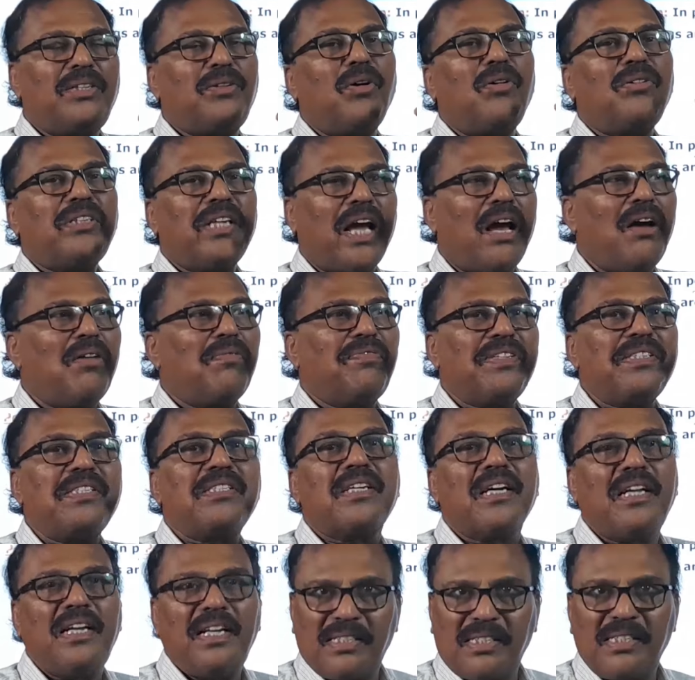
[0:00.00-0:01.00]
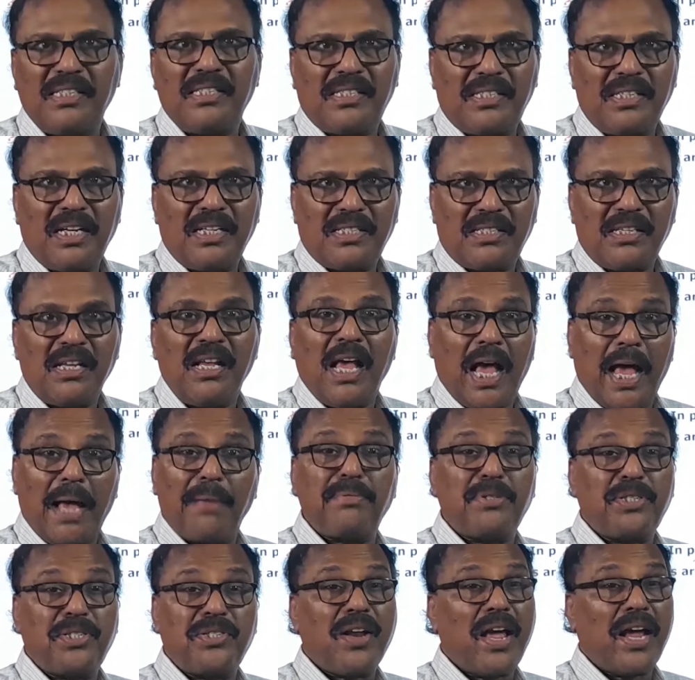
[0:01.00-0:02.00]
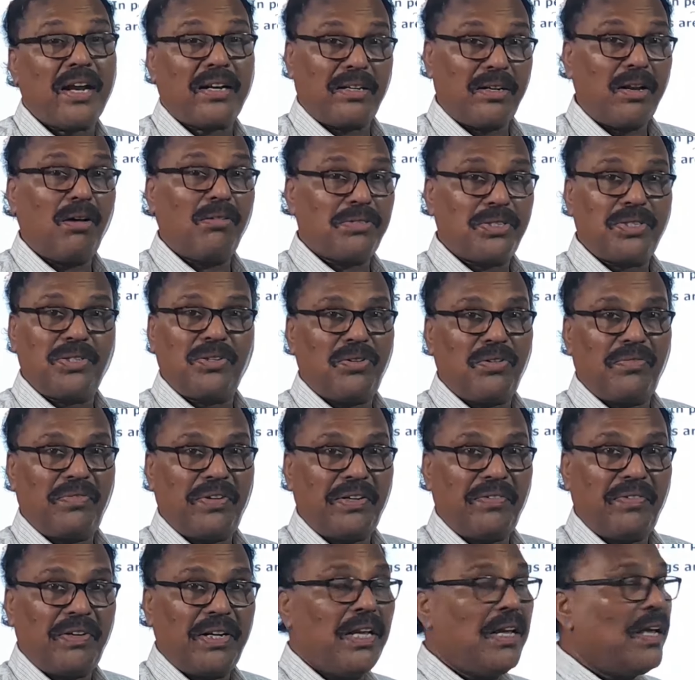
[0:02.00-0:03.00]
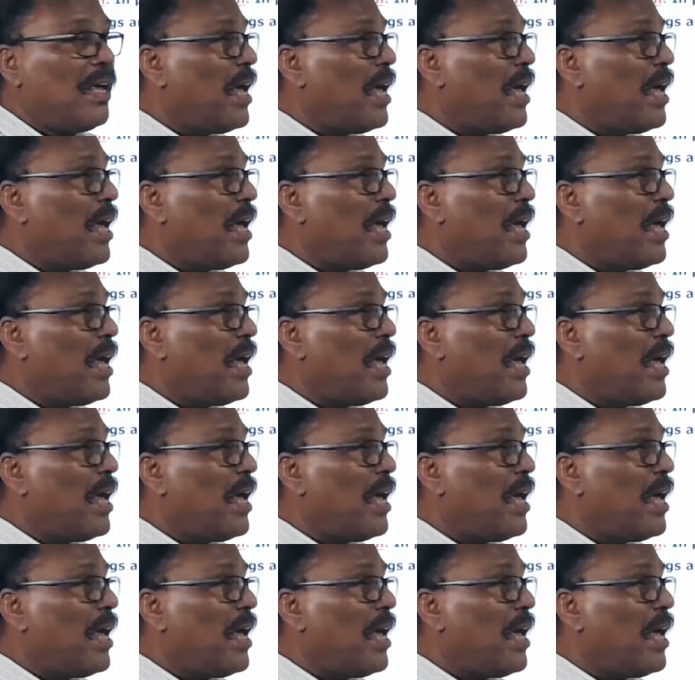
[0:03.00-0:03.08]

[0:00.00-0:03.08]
don't have physical existence. Abstract nouns, you know very well,